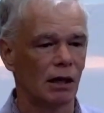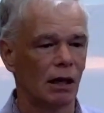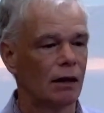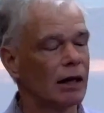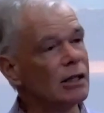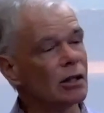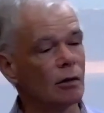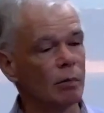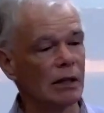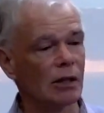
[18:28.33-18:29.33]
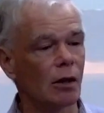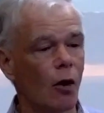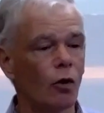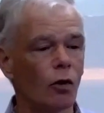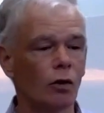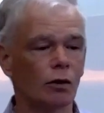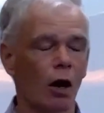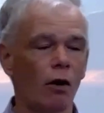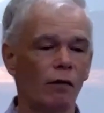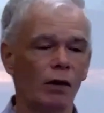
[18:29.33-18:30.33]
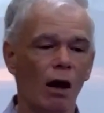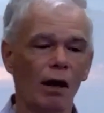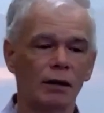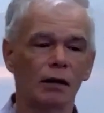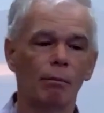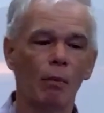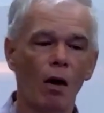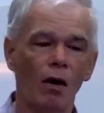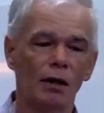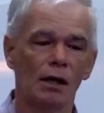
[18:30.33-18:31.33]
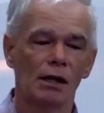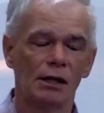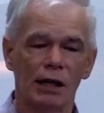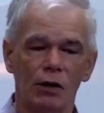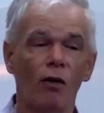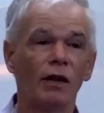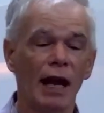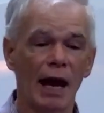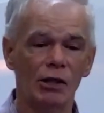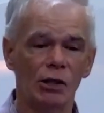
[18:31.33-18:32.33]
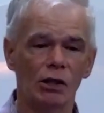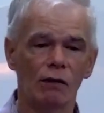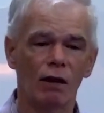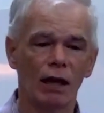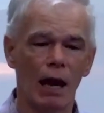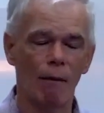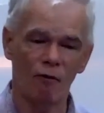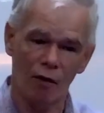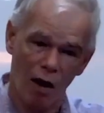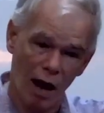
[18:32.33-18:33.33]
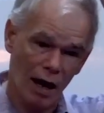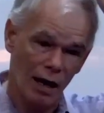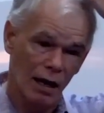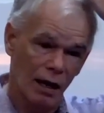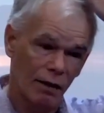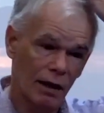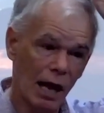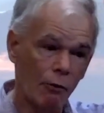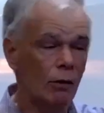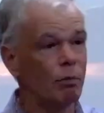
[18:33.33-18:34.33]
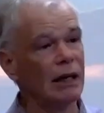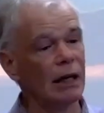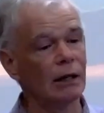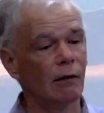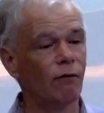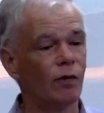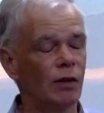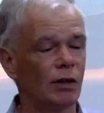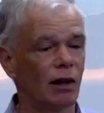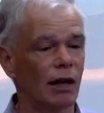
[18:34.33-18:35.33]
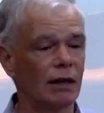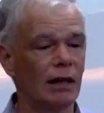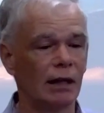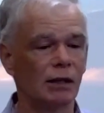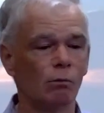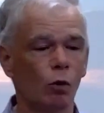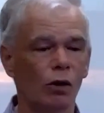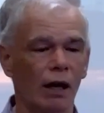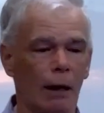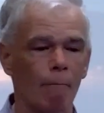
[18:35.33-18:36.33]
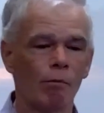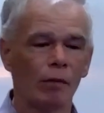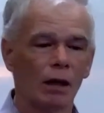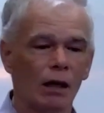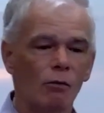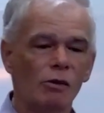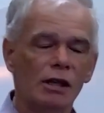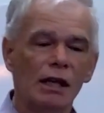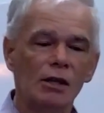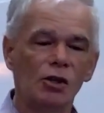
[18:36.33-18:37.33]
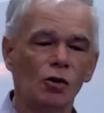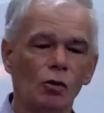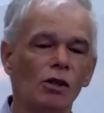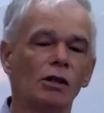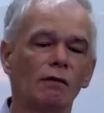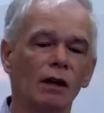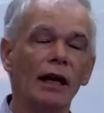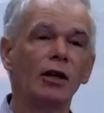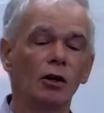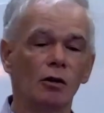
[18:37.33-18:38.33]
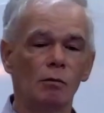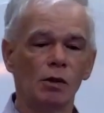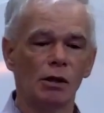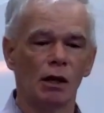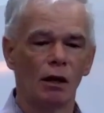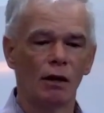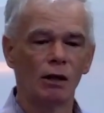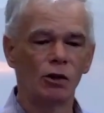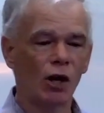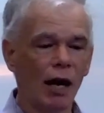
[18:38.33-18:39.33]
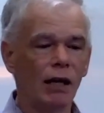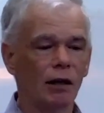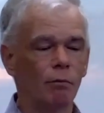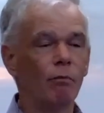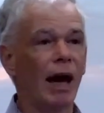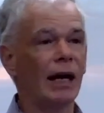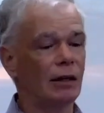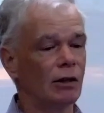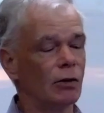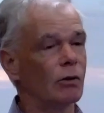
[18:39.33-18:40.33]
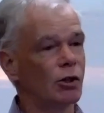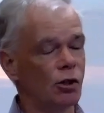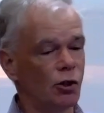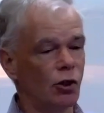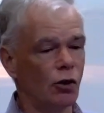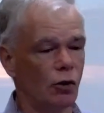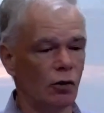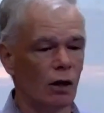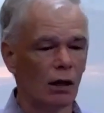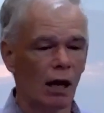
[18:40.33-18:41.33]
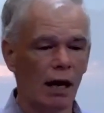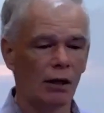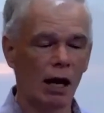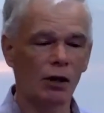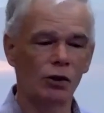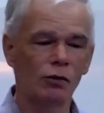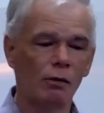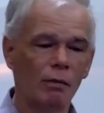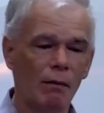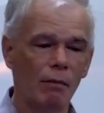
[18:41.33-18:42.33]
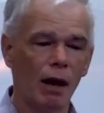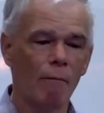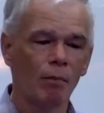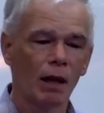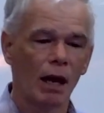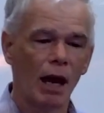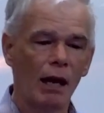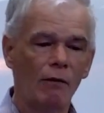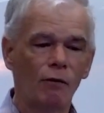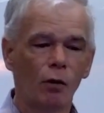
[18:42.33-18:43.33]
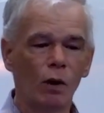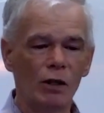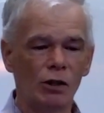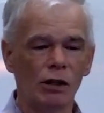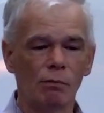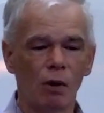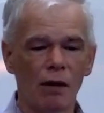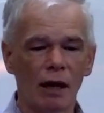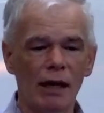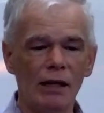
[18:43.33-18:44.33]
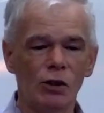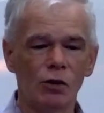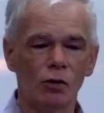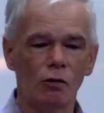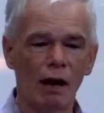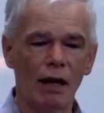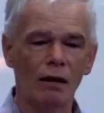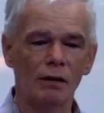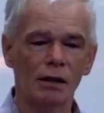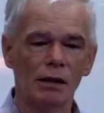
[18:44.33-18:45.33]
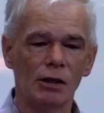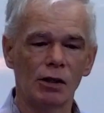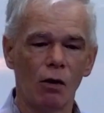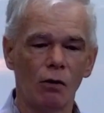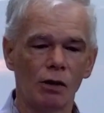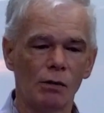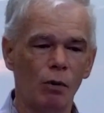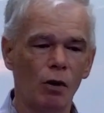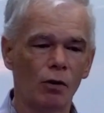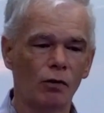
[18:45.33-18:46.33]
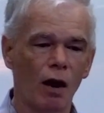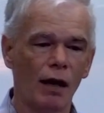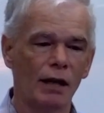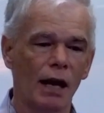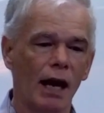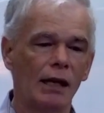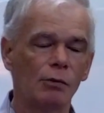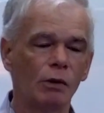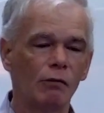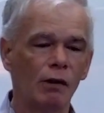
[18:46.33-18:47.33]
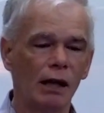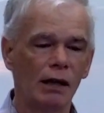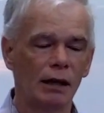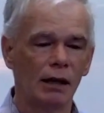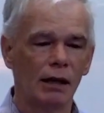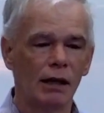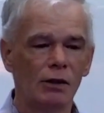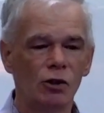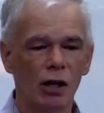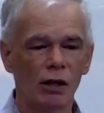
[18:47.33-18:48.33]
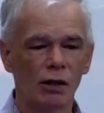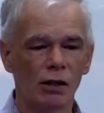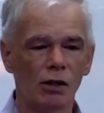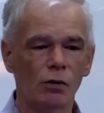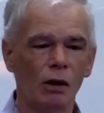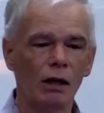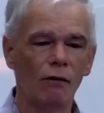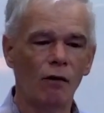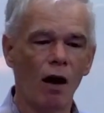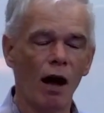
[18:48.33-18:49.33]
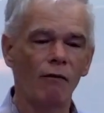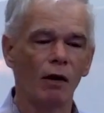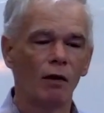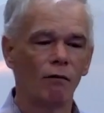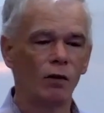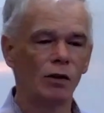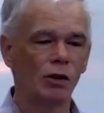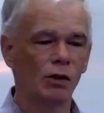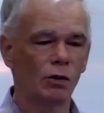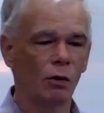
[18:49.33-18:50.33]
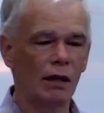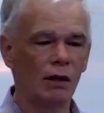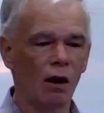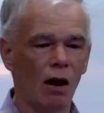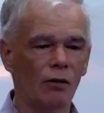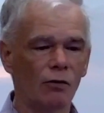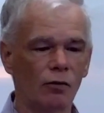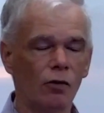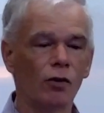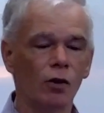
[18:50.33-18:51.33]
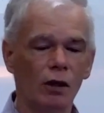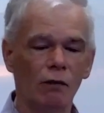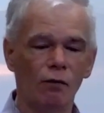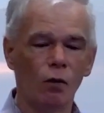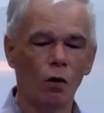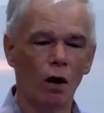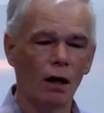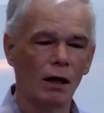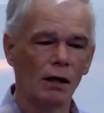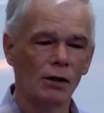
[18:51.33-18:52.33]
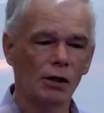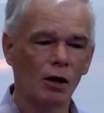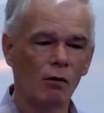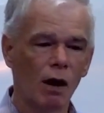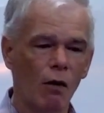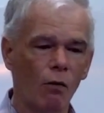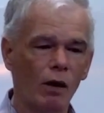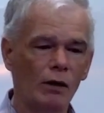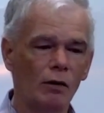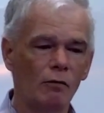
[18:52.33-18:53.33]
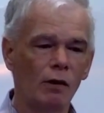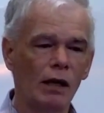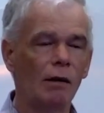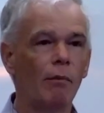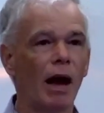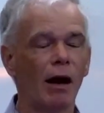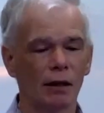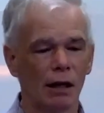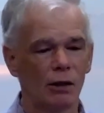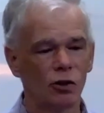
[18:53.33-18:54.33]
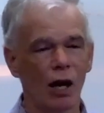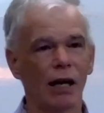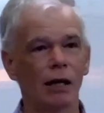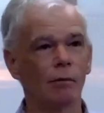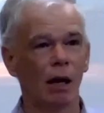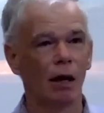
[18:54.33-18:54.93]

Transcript: These could be slow cooked overnight in a pot set on the ashes of the campfire. Then they would be eaten first thing next morning. It was these sorts of legumes that Jacob made into a stew, as you remember, and for which his brother Esau recklessly sold his birthright, as we read in Genesis 25 verses 29 through 34. So when you read about Jacob